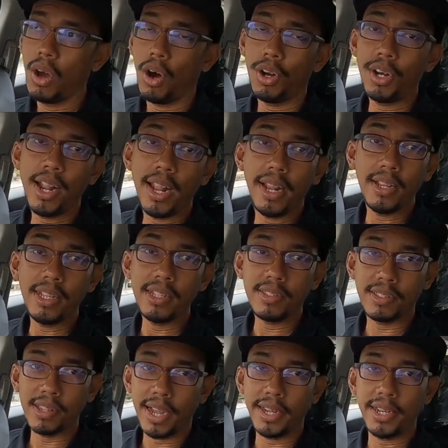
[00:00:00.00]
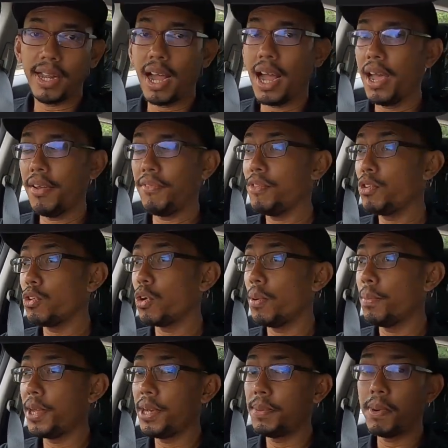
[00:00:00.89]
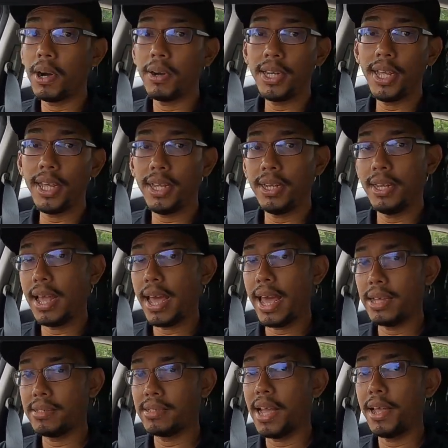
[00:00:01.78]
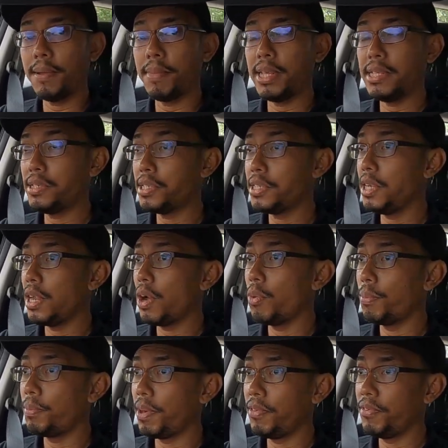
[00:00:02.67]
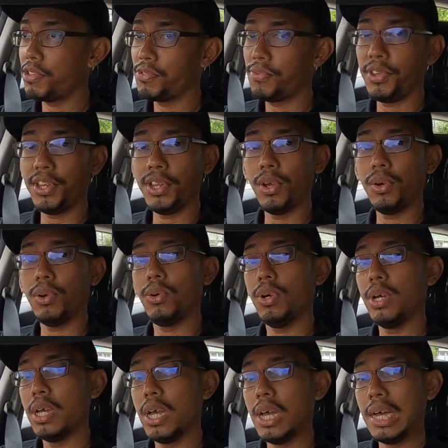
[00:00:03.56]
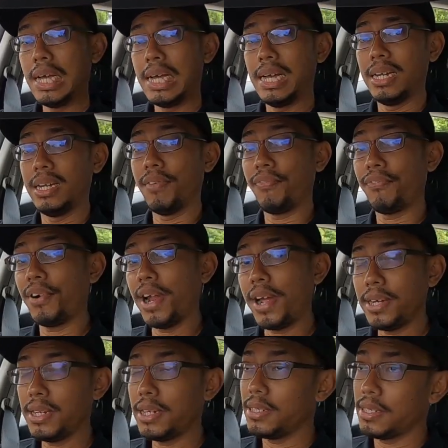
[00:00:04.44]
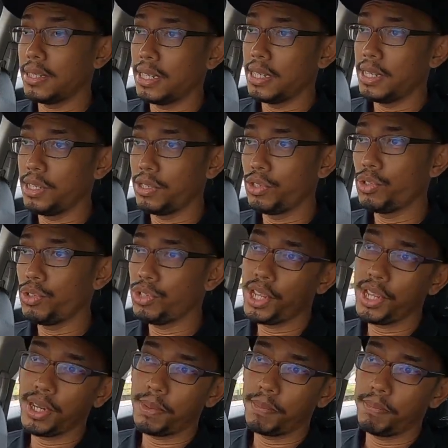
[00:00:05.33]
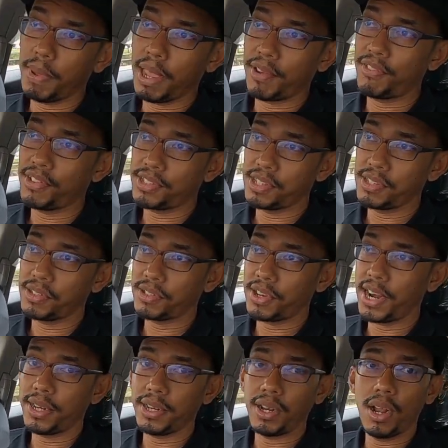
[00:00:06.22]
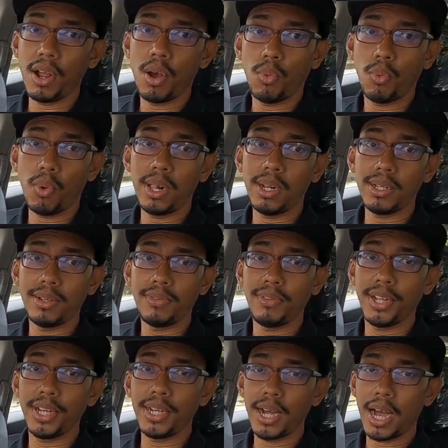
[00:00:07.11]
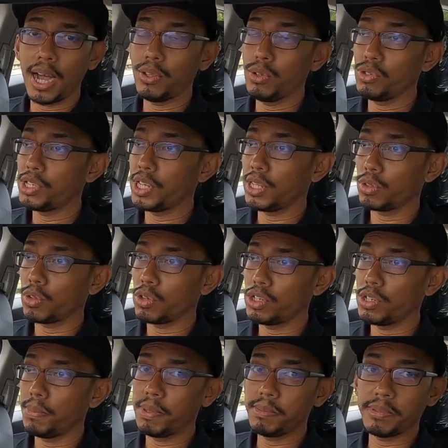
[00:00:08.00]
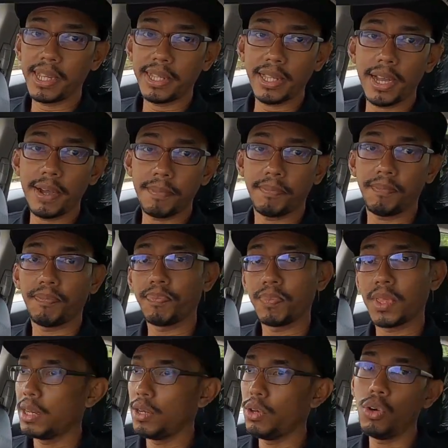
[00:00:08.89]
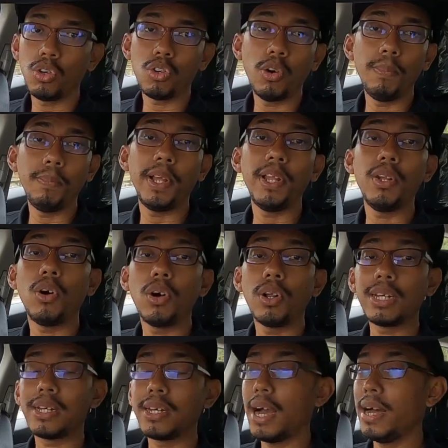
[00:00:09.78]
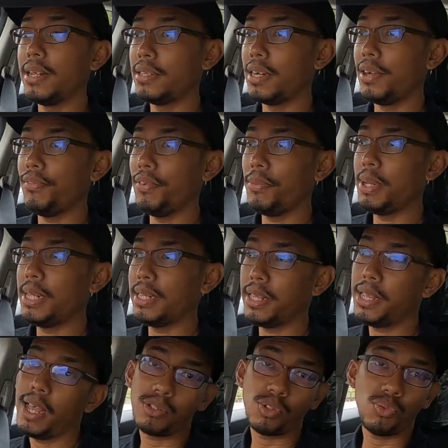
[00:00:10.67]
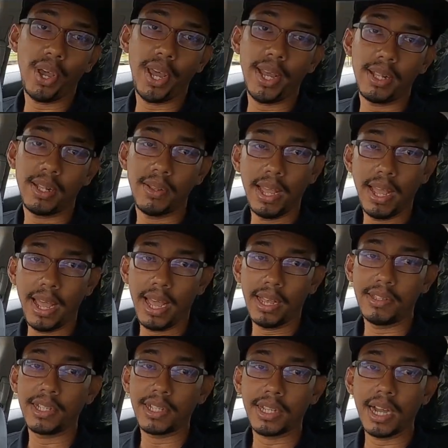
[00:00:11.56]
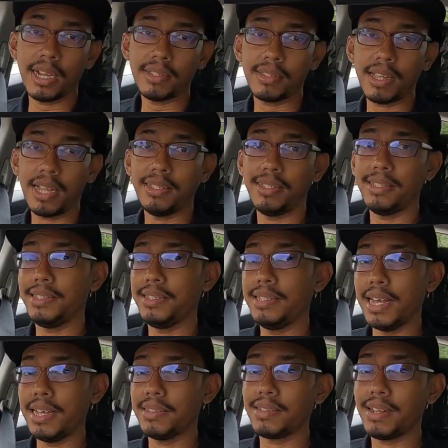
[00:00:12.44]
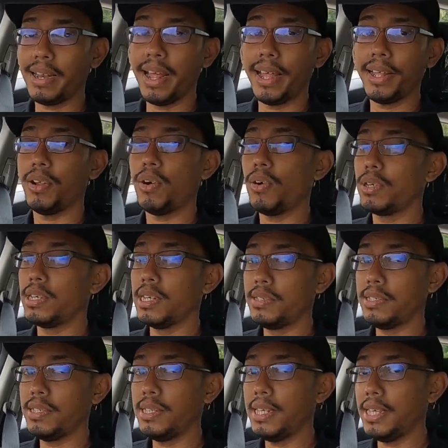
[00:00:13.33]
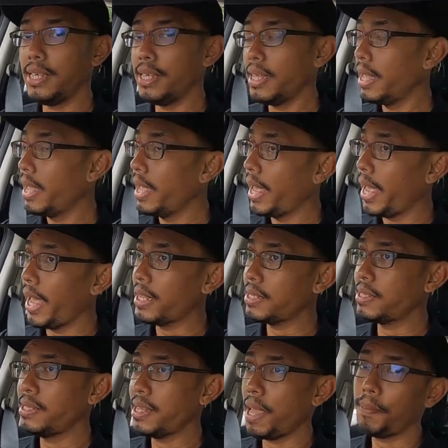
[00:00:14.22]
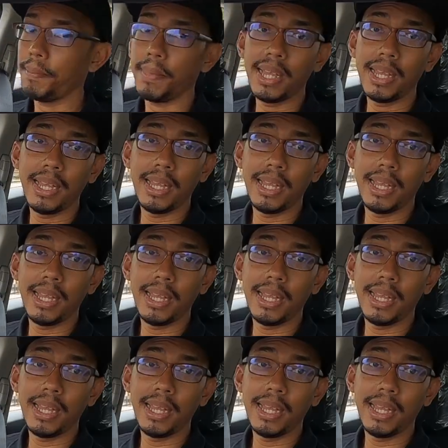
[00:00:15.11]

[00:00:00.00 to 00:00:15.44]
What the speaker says: On the handling side, I have no comment about it. As I mentioned in our previous video, the front is using the McPherson strut while the rear are using a torsion beam setup. No complaint on the car drivability as well, as the car size is just like the Honda City, except